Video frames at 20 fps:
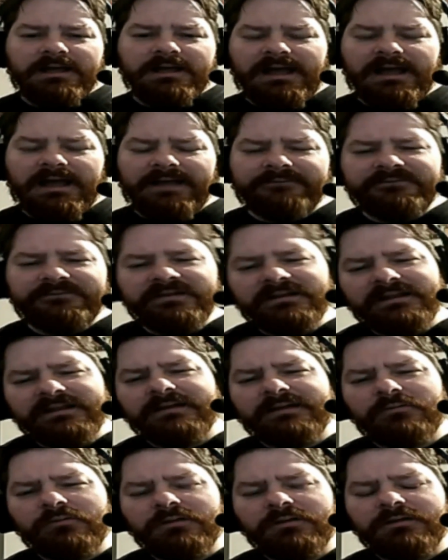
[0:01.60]
feel like I
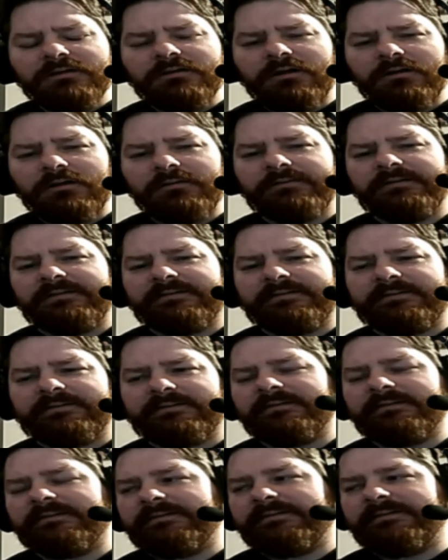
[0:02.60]
want to call this
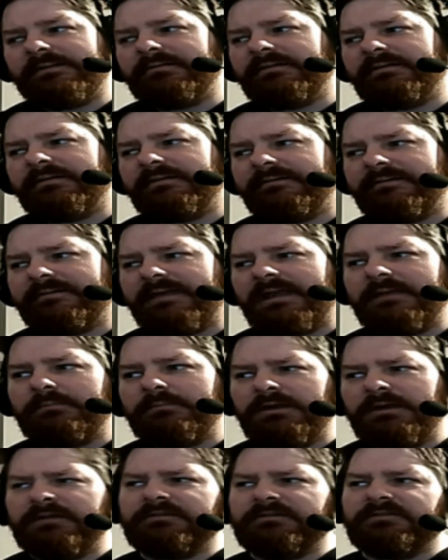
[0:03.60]
series Game
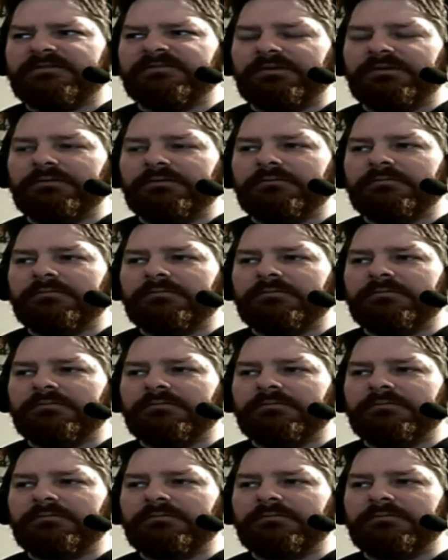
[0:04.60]
Interview.